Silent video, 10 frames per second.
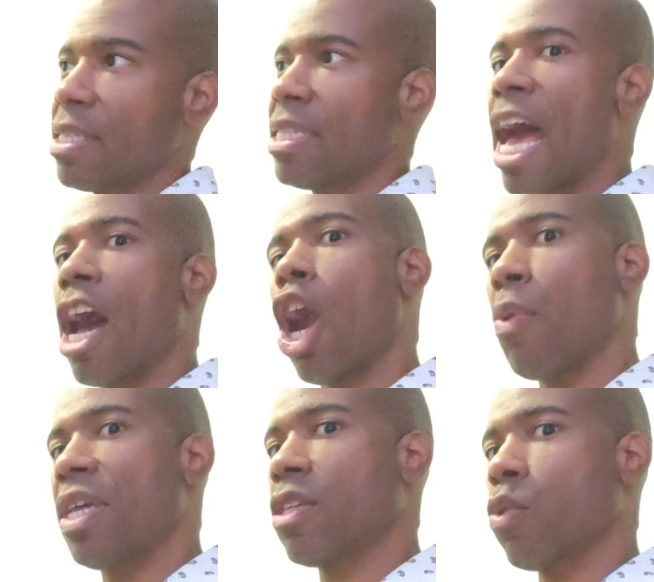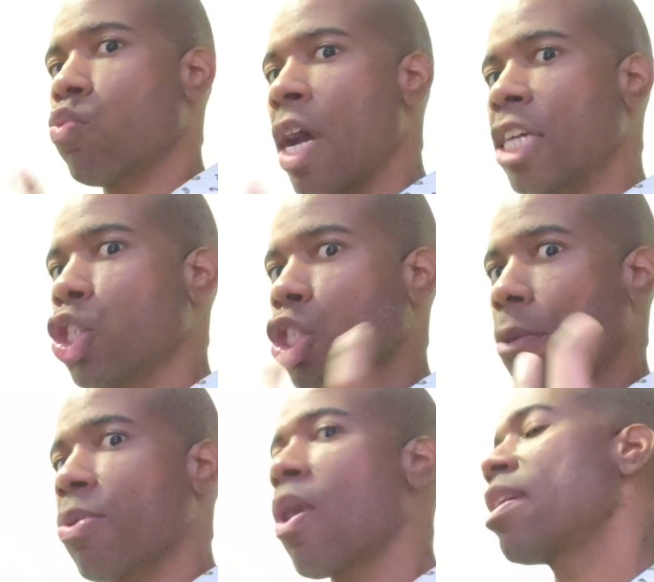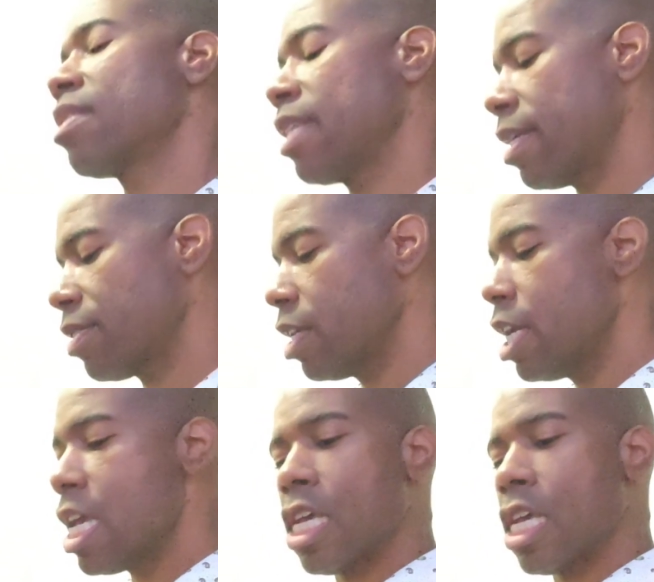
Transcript: it's not always a rushed process.